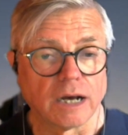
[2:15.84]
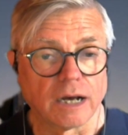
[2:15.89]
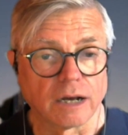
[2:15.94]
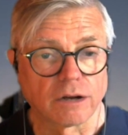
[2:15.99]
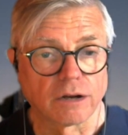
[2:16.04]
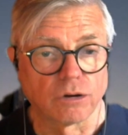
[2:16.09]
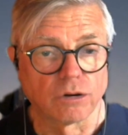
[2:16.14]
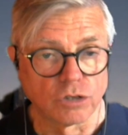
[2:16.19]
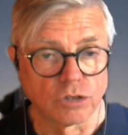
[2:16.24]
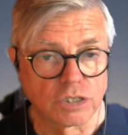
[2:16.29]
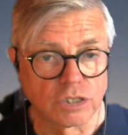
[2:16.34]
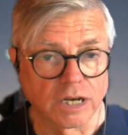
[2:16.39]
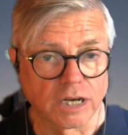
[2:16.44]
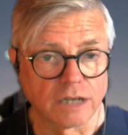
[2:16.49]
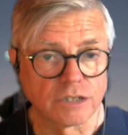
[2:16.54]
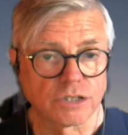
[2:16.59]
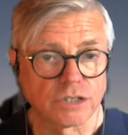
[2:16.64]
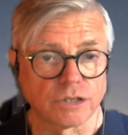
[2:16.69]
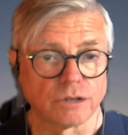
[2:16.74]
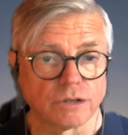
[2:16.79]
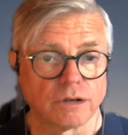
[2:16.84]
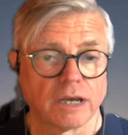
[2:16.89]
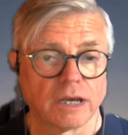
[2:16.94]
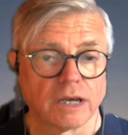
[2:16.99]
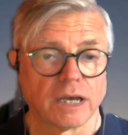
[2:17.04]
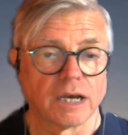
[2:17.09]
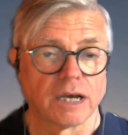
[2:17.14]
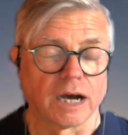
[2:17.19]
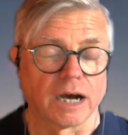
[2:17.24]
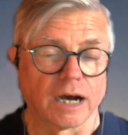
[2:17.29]
contact you
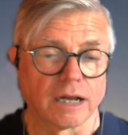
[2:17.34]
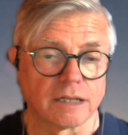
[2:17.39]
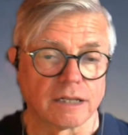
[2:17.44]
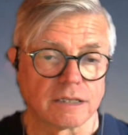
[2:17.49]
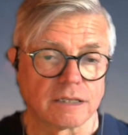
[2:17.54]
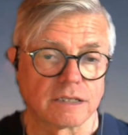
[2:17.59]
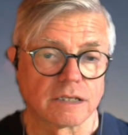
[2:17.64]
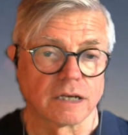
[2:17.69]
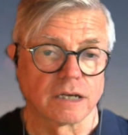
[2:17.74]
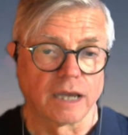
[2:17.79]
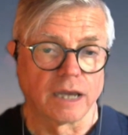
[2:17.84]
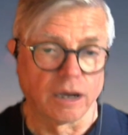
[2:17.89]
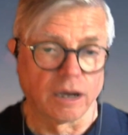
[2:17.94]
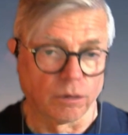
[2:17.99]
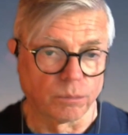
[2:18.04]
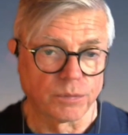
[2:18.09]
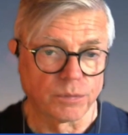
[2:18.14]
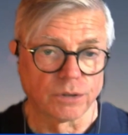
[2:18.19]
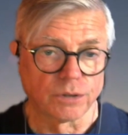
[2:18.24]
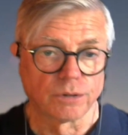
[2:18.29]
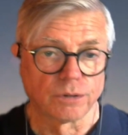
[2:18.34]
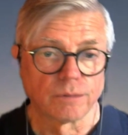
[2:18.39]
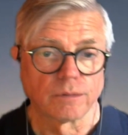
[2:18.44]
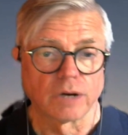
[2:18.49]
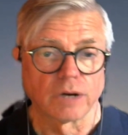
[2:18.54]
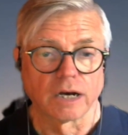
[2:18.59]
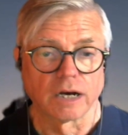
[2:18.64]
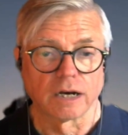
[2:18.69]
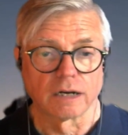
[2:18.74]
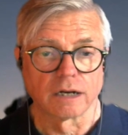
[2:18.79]
and help you
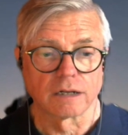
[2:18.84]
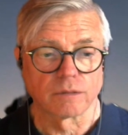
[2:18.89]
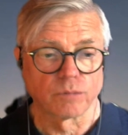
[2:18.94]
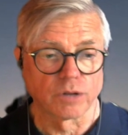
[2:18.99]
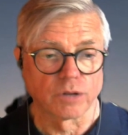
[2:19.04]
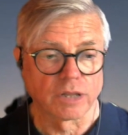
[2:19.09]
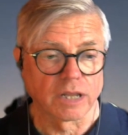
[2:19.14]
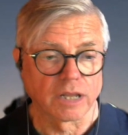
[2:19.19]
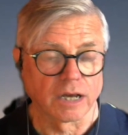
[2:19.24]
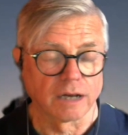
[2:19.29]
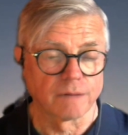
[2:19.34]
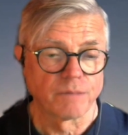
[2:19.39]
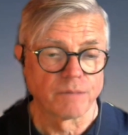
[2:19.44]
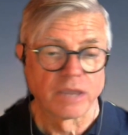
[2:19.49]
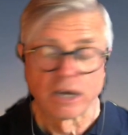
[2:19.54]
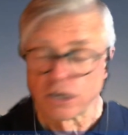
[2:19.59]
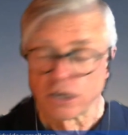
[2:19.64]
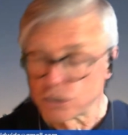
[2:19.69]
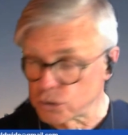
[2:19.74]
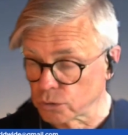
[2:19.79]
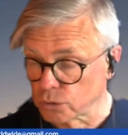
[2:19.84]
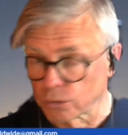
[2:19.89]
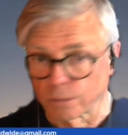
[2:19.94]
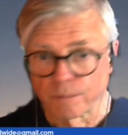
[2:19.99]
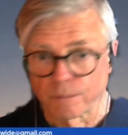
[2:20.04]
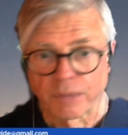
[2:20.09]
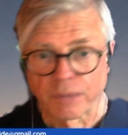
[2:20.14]
with that. So,